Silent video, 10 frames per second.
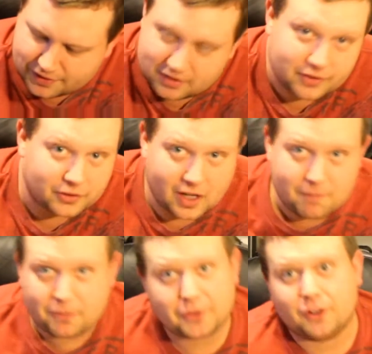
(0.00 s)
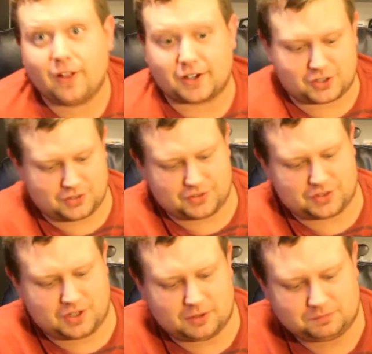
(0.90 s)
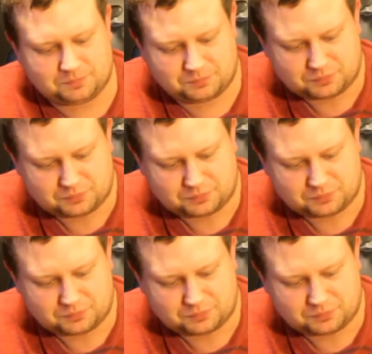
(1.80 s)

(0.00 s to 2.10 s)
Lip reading: it's another game for the collection, so.